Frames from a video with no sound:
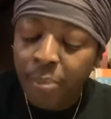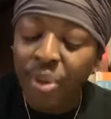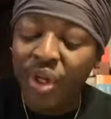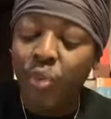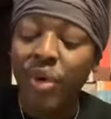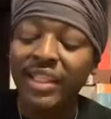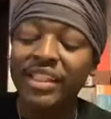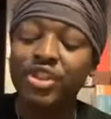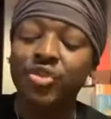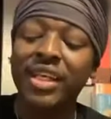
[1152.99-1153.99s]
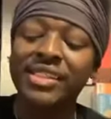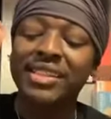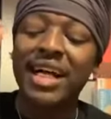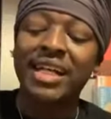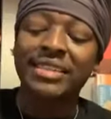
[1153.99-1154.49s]
Put away the strange
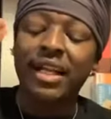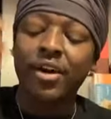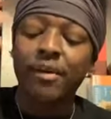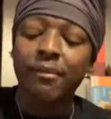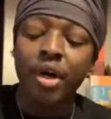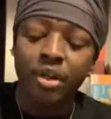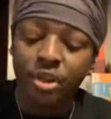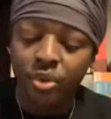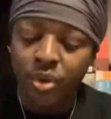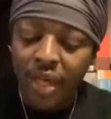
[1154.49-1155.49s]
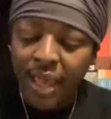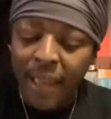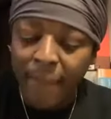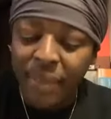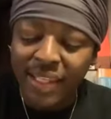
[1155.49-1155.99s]
gods that are among you,
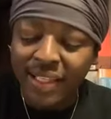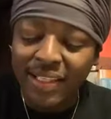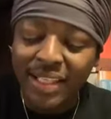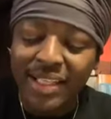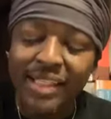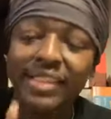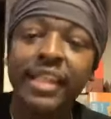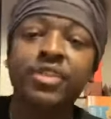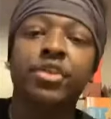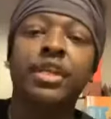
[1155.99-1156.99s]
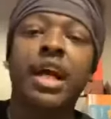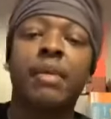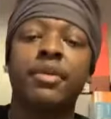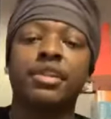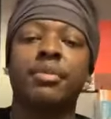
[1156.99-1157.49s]
and be clean and change your
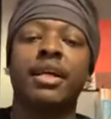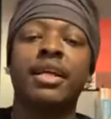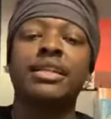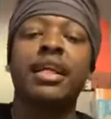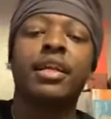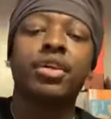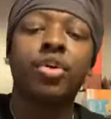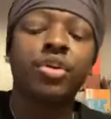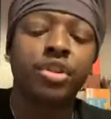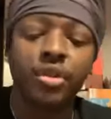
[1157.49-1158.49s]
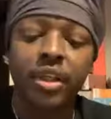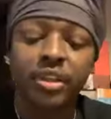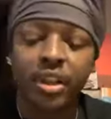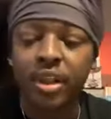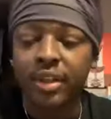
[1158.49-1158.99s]
garments, man. And that's kind of going to
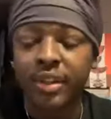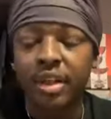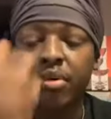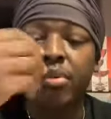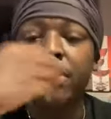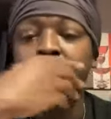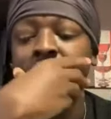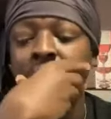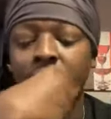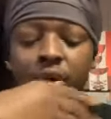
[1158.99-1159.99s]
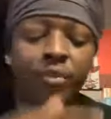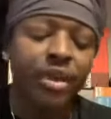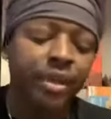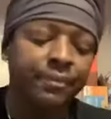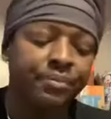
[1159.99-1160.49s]
into uh, dealing with we was just uh,
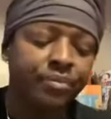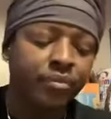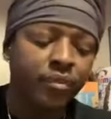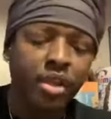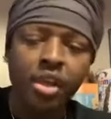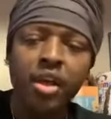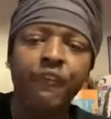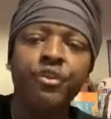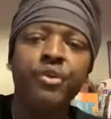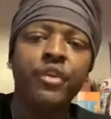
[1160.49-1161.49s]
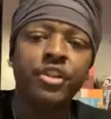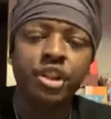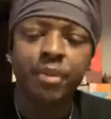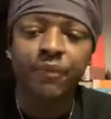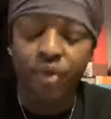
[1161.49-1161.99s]
reading a few
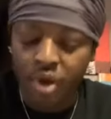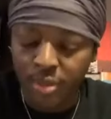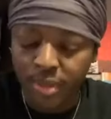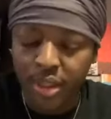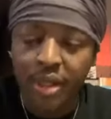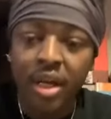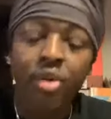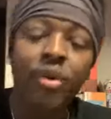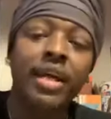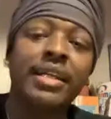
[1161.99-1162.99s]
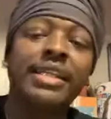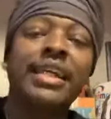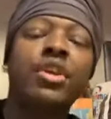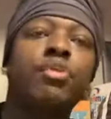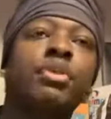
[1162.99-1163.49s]
verses before him, huh? Right? That's
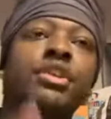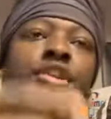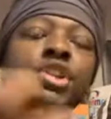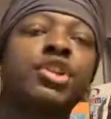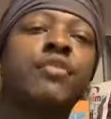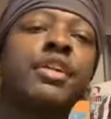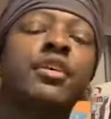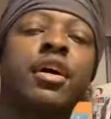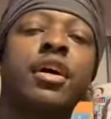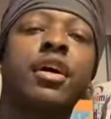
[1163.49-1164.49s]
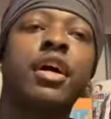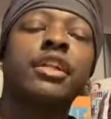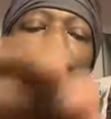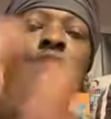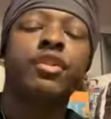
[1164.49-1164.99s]
how you present yourself as a uh,
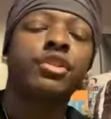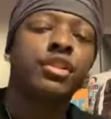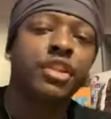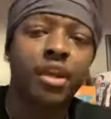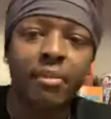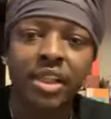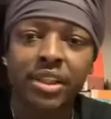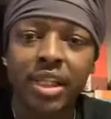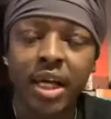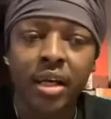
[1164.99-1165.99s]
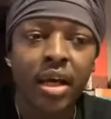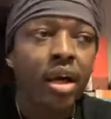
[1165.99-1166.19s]
as a version unto Hamashiach,